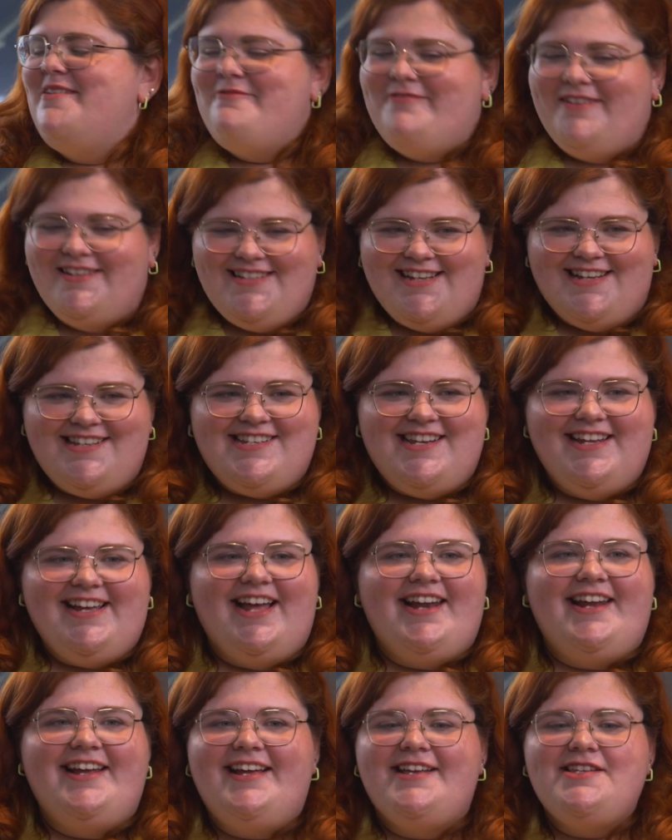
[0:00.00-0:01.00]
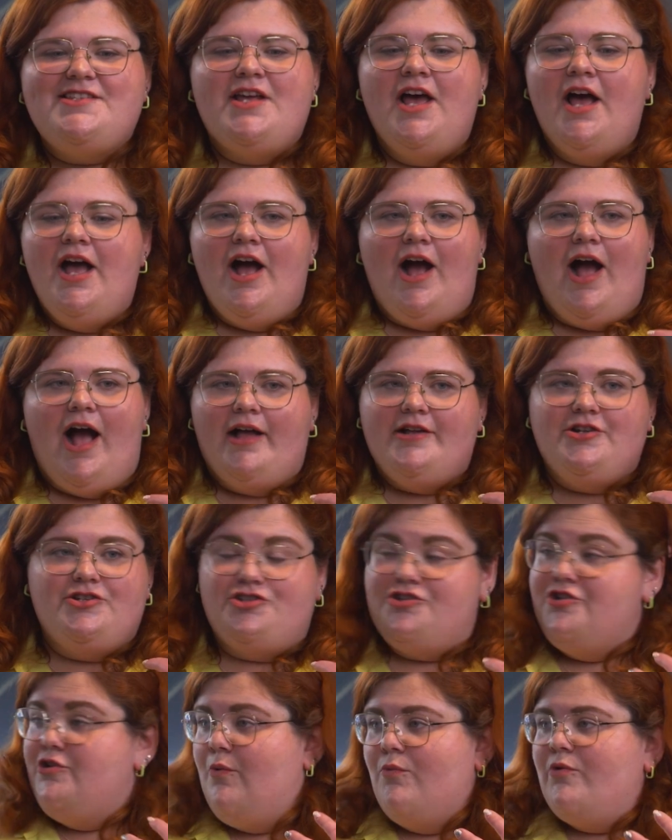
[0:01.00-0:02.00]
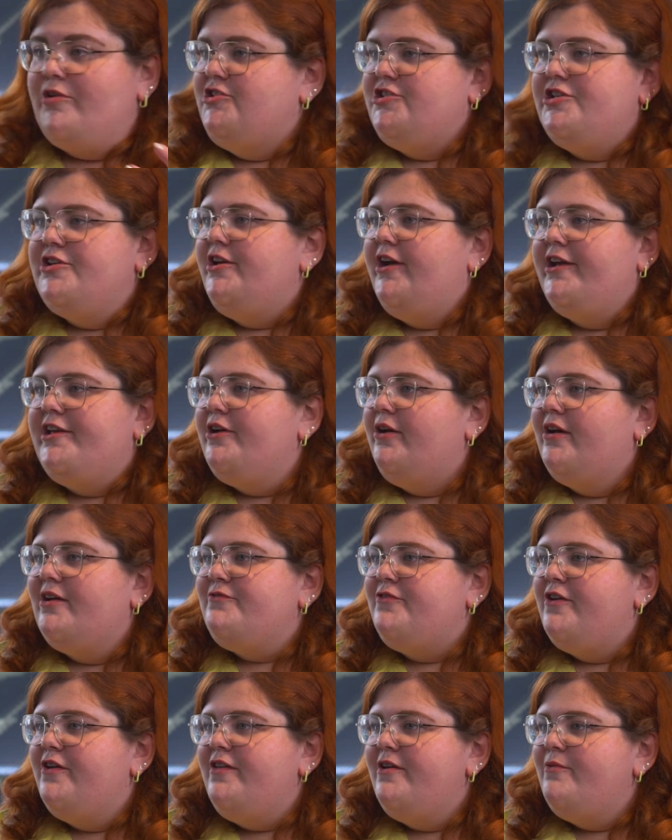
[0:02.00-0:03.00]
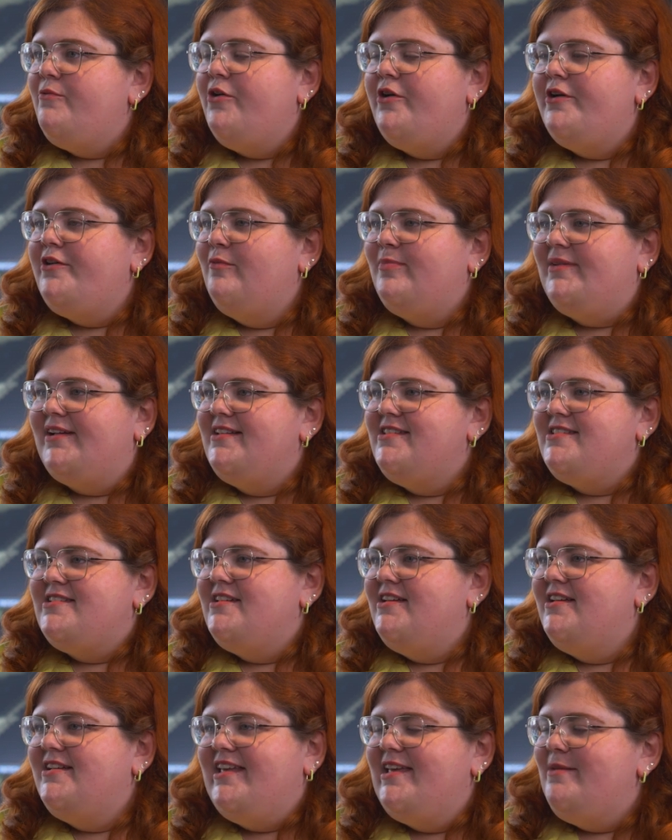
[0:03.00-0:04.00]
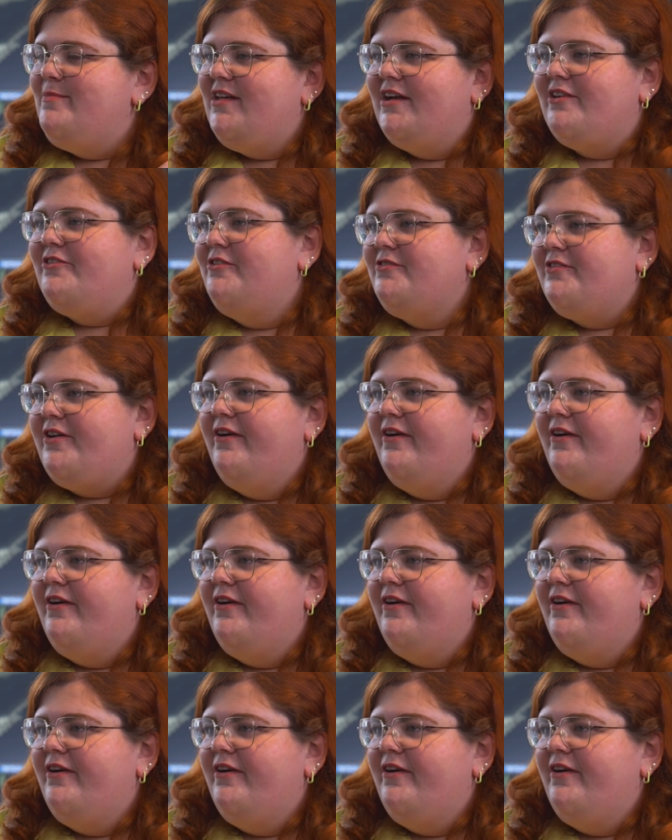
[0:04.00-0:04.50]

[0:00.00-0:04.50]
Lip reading: Fantastic, and I guess, are you going further? What are your plans to keep that growth